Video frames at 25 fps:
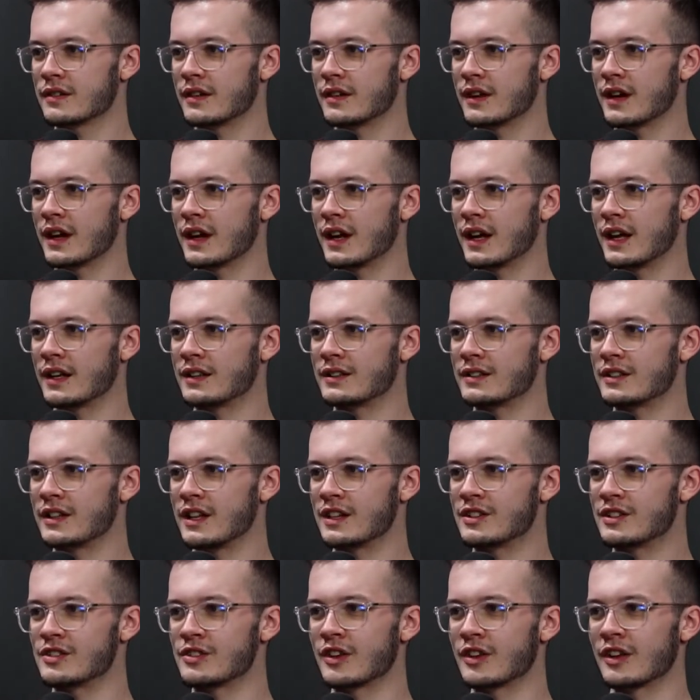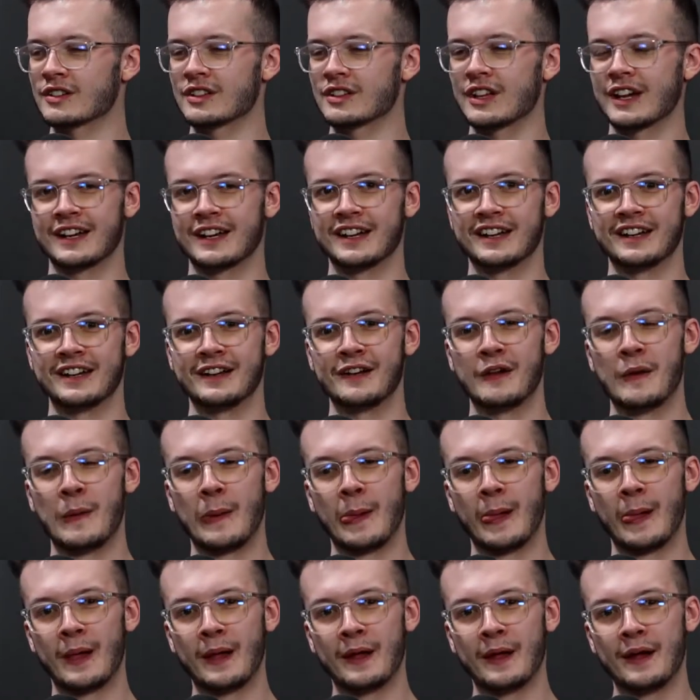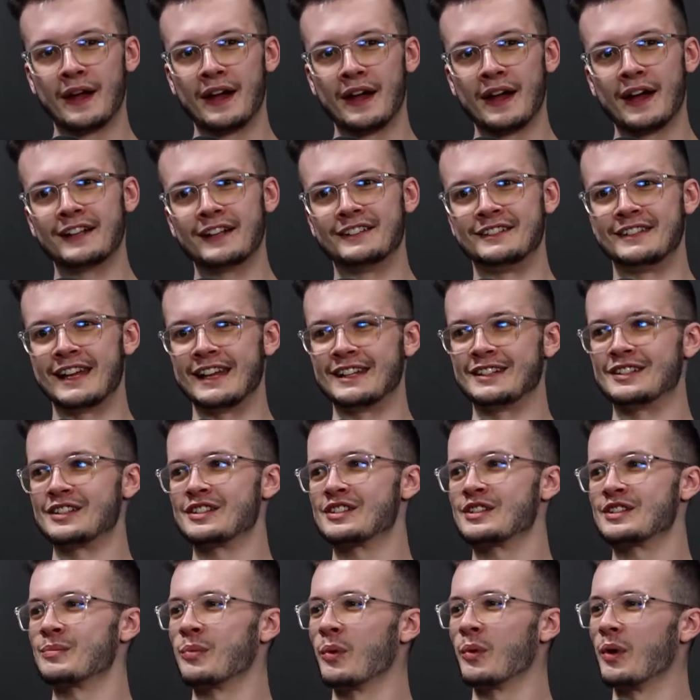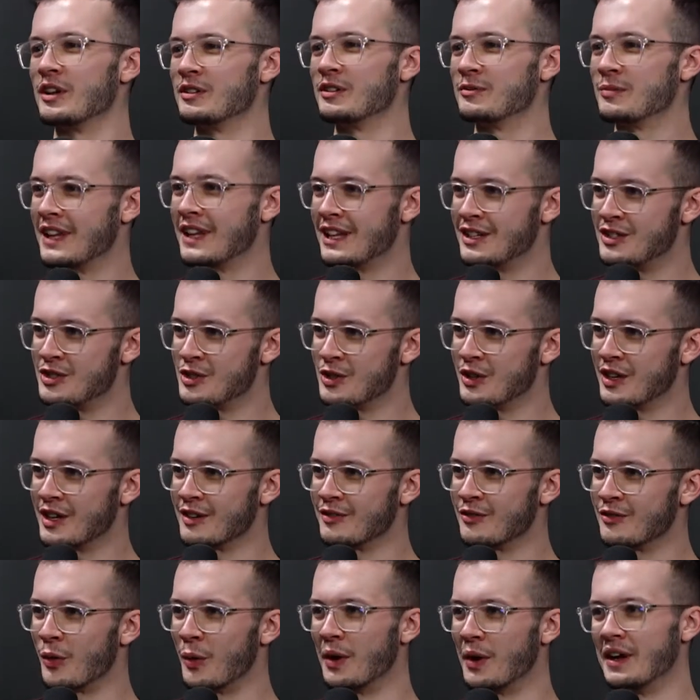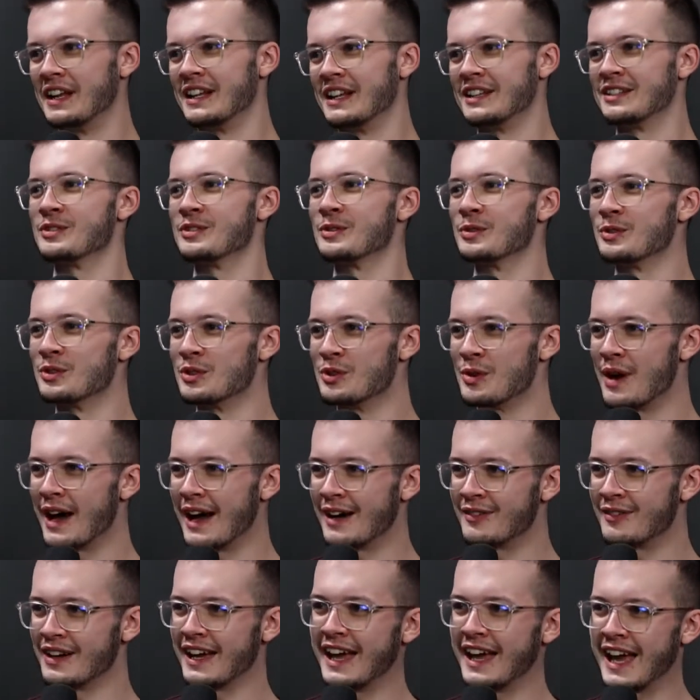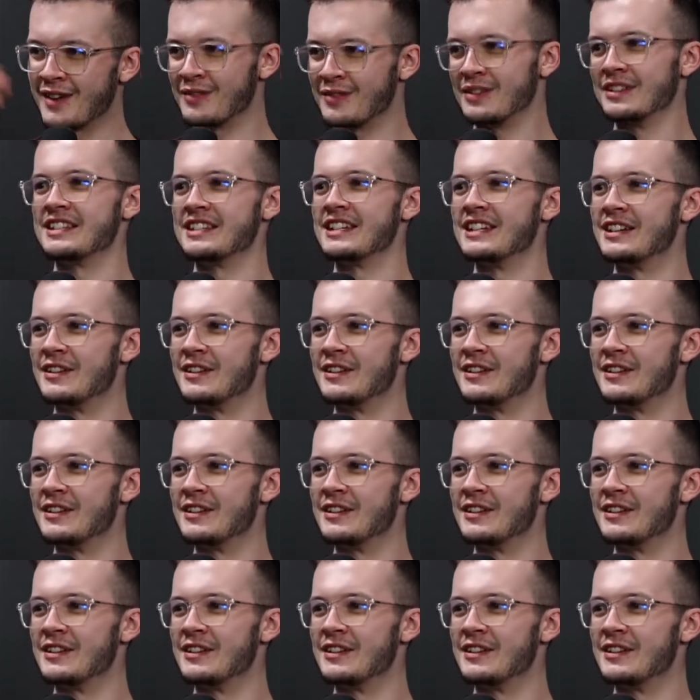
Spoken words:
And it's not like a dentist appointment that you can avoid until you have a cavity.